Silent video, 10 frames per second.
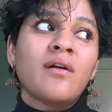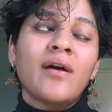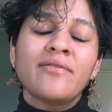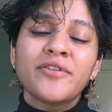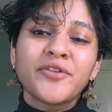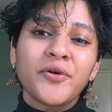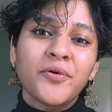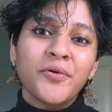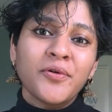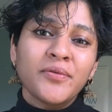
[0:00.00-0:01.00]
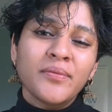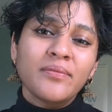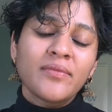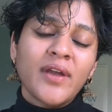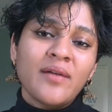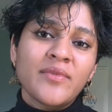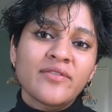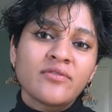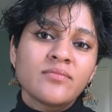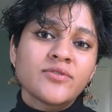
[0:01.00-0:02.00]
I feel the whole gamut
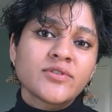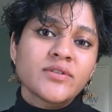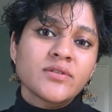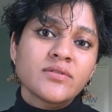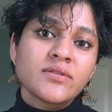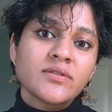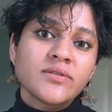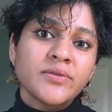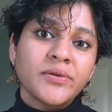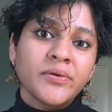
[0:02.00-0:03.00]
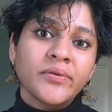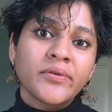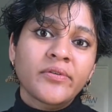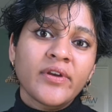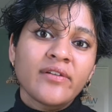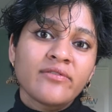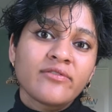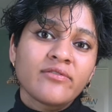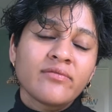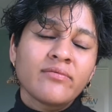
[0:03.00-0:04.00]
of emotions, you know, grief,
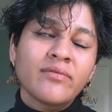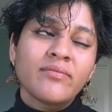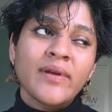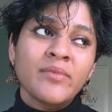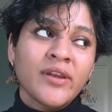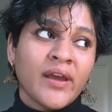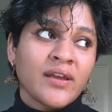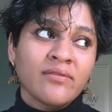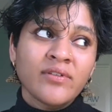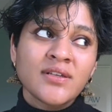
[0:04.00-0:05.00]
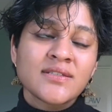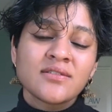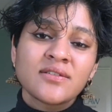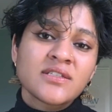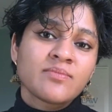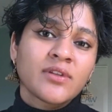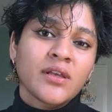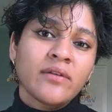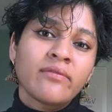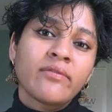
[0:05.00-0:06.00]
maybe naively still
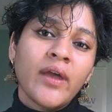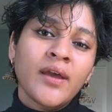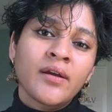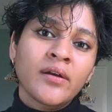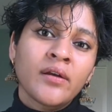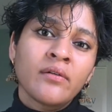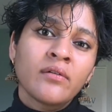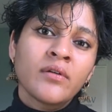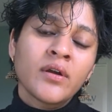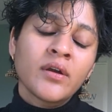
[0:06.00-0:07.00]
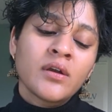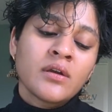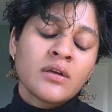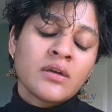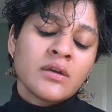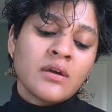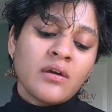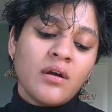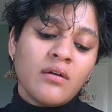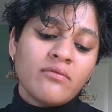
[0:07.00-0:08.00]
disbelief, anger,
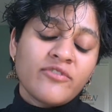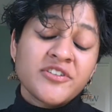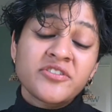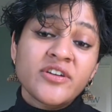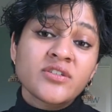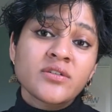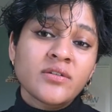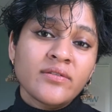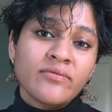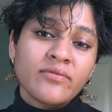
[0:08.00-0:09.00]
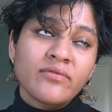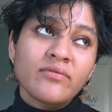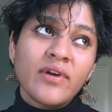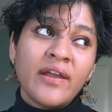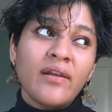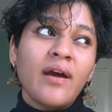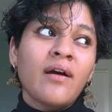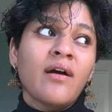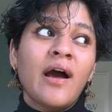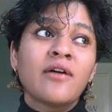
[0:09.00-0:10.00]
um, frustration of
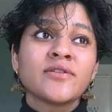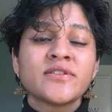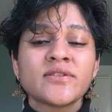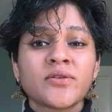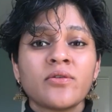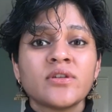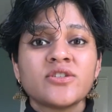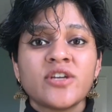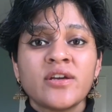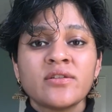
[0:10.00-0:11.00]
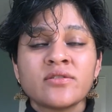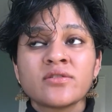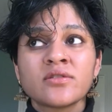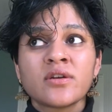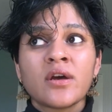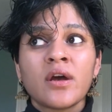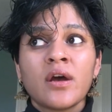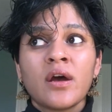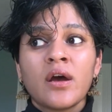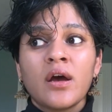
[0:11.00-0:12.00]
how is this going to change?
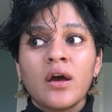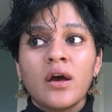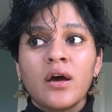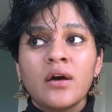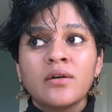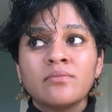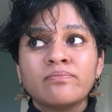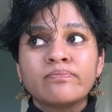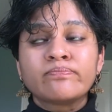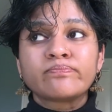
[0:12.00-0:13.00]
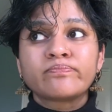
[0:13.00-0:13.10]
Um,